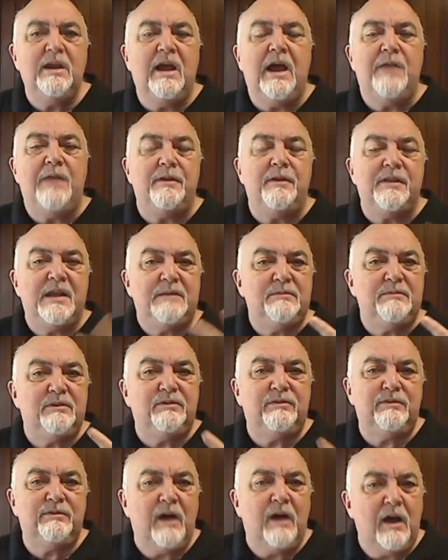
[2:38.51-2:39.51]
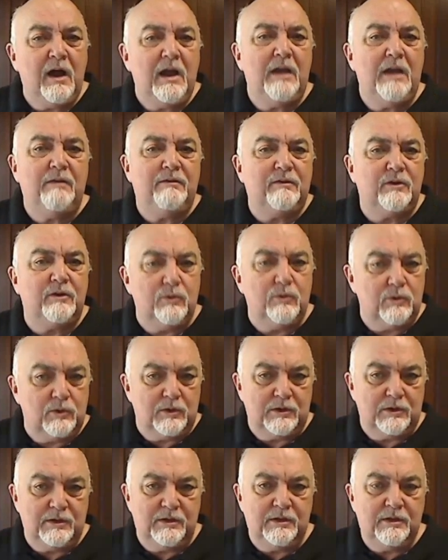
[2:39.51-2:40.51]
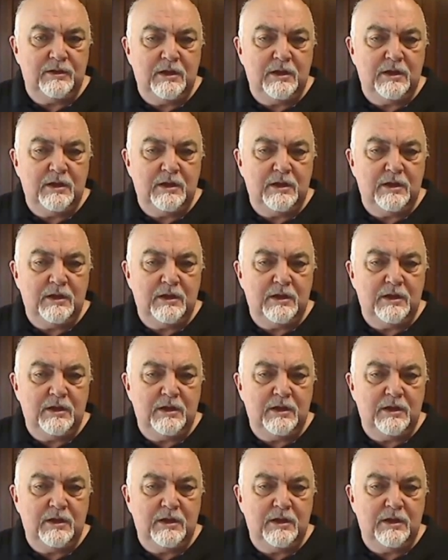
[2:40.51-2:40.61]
and the number 5 chord